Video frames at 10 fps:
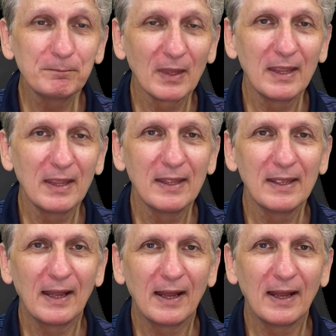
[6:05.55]
Uh, most
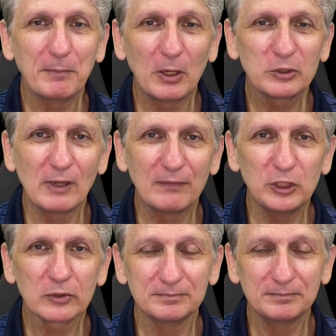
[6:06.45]
of their revenue was
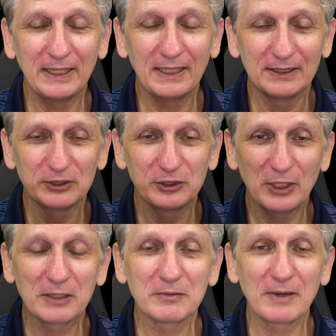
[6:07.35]

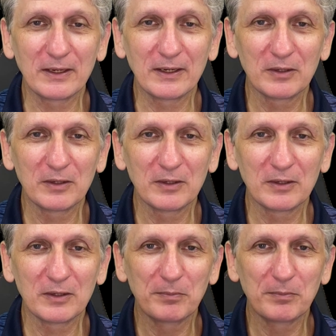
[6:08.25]
being generated
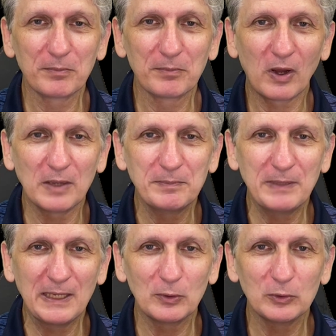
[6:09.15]
by people using
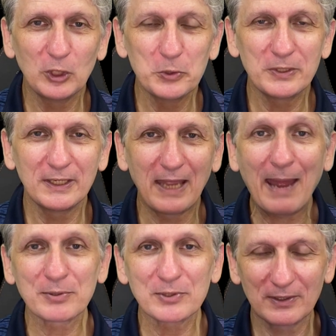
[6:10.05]
apps and
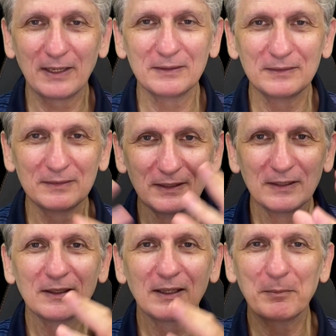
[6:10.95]
um,
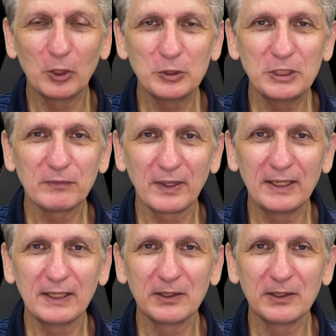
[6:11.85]
searching for things and